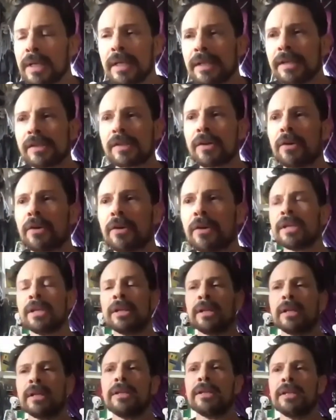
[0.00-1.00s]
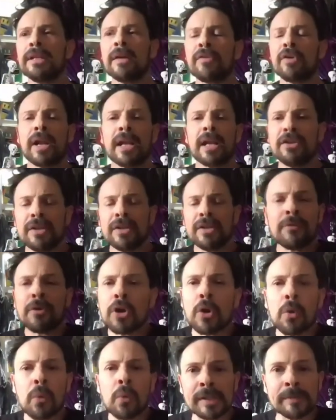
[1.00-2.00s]
So you never
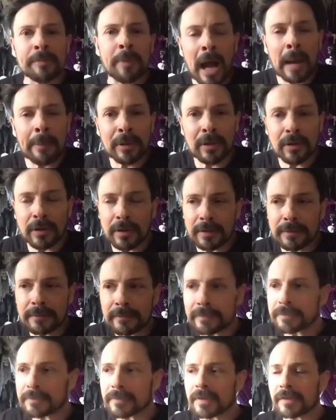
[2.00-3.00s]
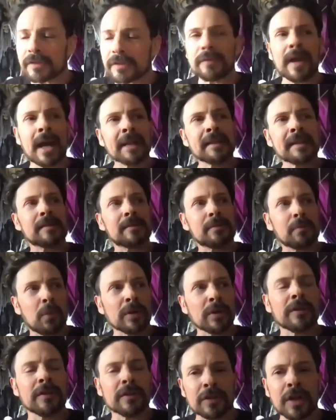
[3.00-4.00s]
know what's popular. So that's one
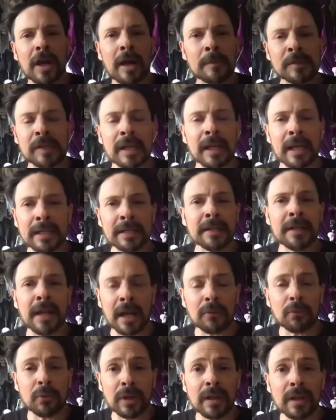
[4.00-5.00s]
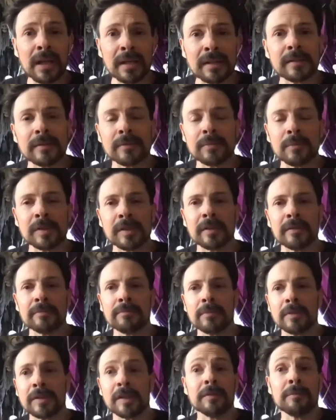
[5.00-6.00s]
of the jobs I did not realize was a
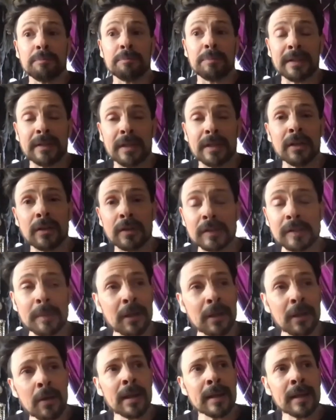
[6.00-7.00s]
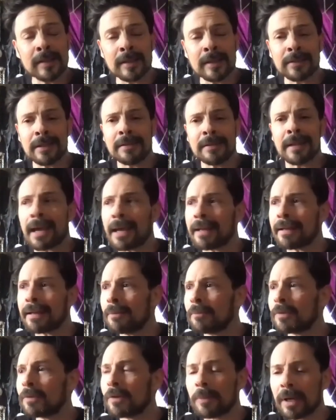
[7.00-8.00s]
big deal. So I'm like, oh, I guess I need to add
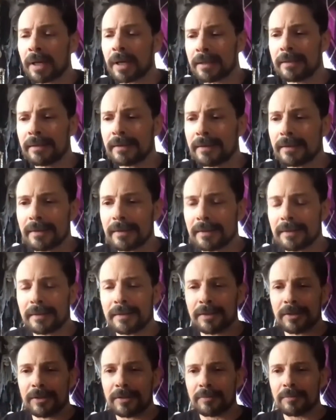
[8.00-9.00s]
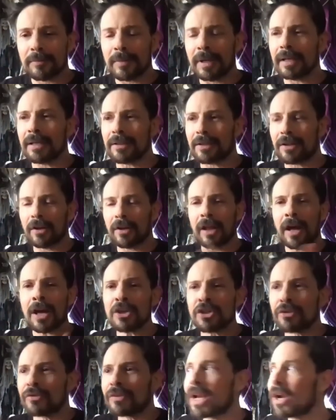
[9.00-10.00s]
him to my
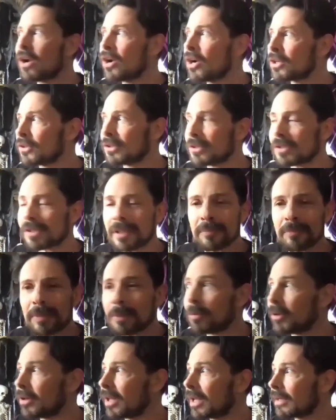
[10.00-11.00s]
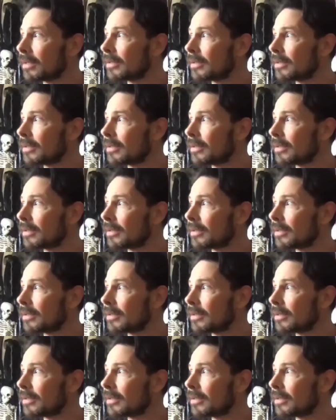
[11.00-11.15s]
collage of characters that people like.